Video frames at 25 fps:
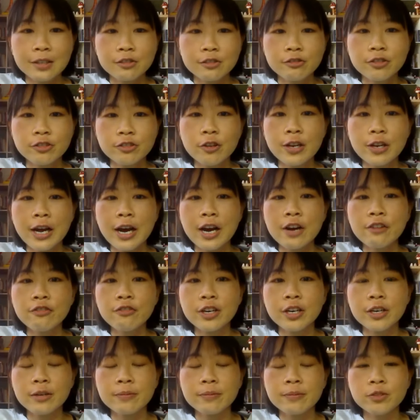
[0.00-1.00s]
So Laos,
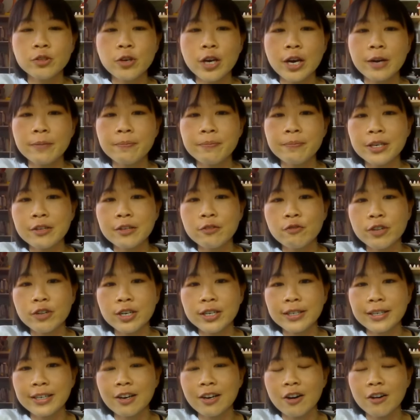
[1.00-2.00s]
you have been
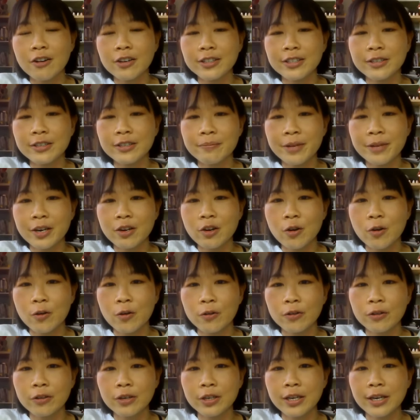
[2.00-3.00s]
working on the
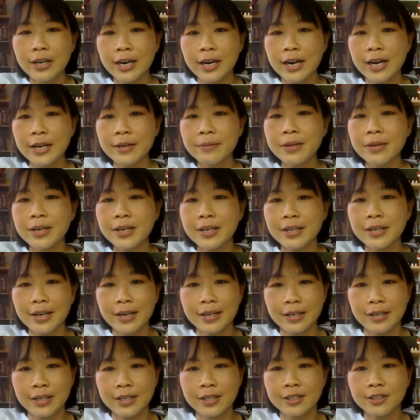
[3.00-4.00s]
Mekong climate
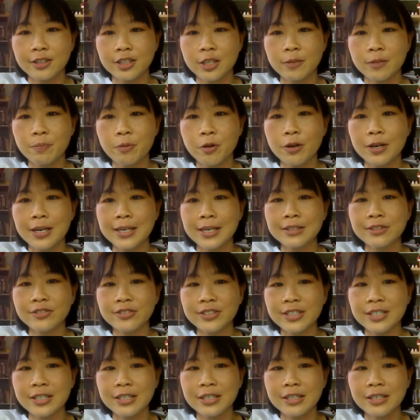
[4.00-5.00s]
and energy
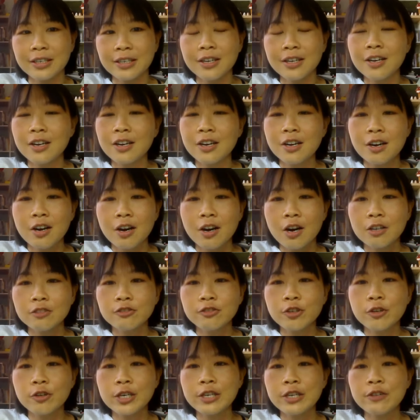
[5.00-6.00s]
policy,
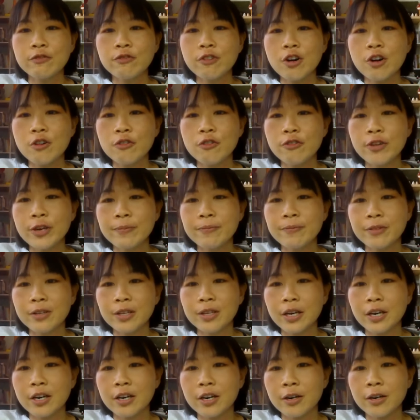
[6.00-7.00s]
also involved with
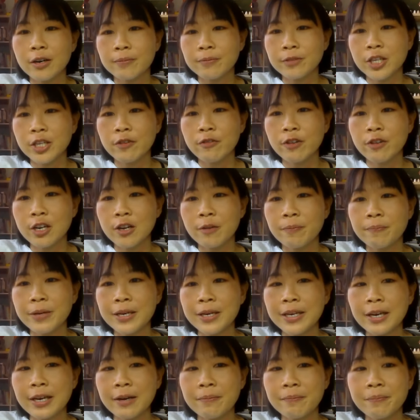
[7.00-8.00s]

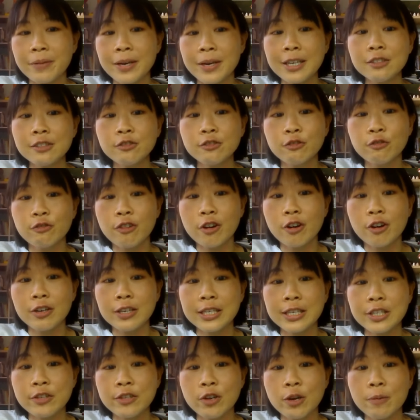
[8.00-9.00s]
developing campaigns
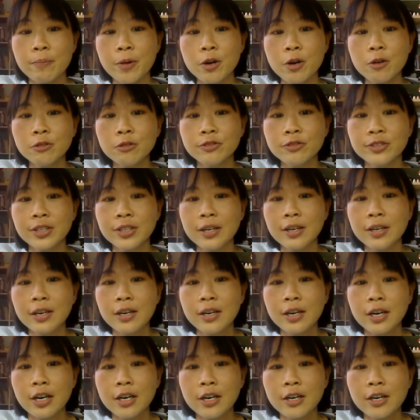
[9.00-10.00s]
for renewables.
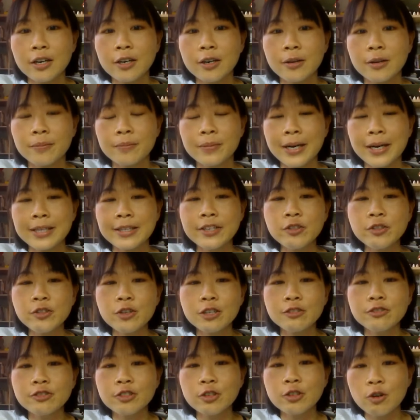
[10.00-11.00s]
I think you
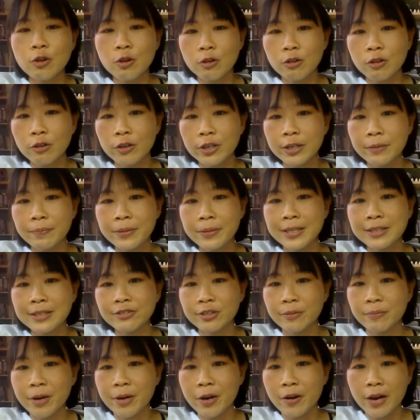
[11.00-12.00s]
also co-wrote a
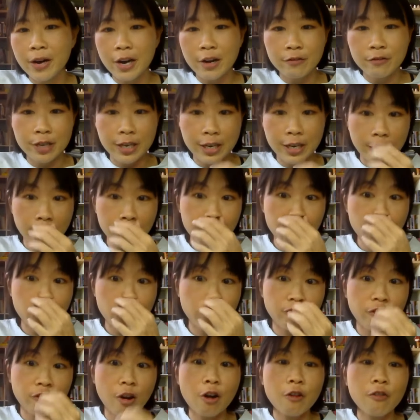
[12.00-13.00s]
piece about how we can
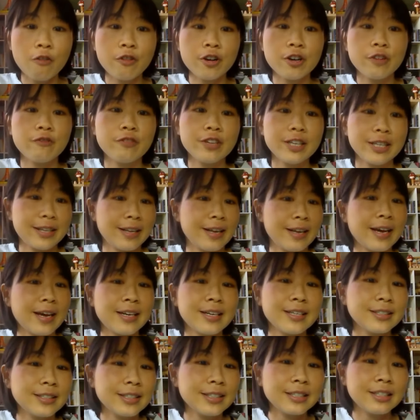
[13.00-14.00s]
move forward with
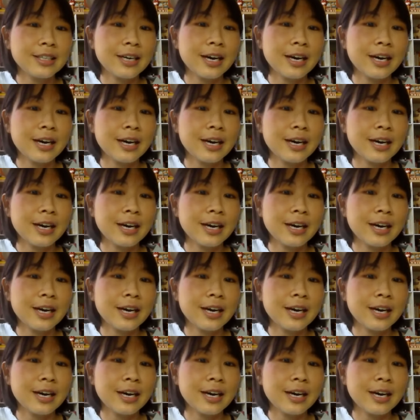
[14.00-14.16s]
energy